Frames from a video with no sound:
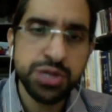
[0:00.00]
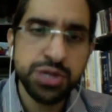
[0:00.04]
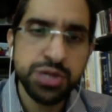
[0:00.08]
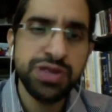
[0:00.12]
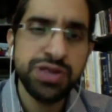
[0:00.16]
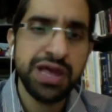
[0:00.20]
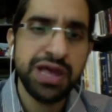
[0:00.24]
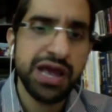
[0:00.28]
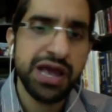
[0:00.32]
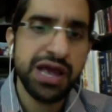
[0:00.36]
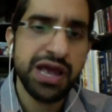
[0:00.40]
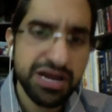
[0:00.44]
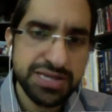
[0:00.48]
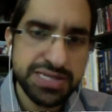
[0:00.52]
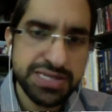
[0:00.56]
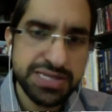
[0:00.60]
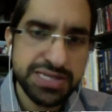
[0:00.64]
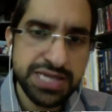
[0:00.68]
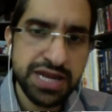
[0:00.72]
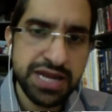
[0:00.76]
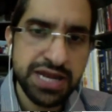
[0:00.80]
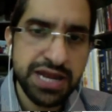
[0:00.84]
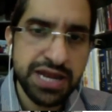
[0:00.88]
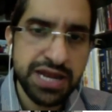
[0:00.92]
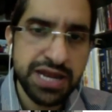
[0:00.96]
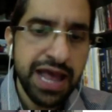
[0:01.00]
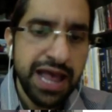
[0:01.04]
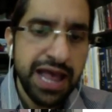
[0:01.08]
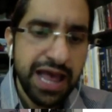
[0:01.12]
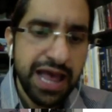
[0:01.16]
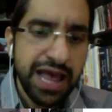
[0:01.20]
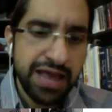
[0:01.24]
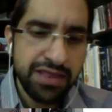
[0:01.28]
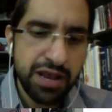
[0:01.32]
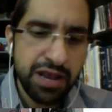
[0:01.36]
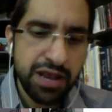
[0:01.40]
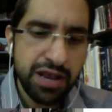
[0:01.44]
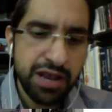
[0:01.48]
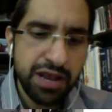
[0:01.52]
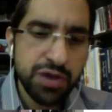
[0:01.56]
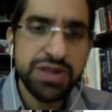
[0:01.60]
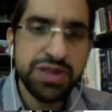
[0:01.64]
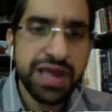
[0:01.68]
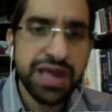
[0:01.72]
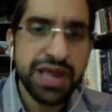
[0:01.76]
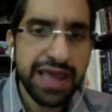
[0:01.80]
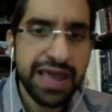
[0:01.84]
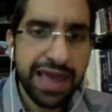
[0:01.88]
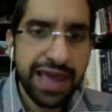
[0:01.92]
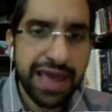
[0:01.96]
including a Christian, and
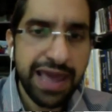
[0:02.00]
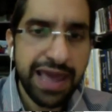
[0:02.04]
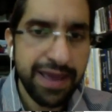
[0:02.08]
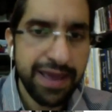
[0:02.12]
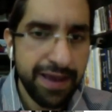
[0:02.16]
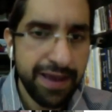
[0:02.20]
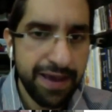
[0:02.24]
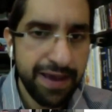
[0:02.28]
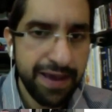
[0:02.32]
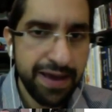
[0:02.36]
including a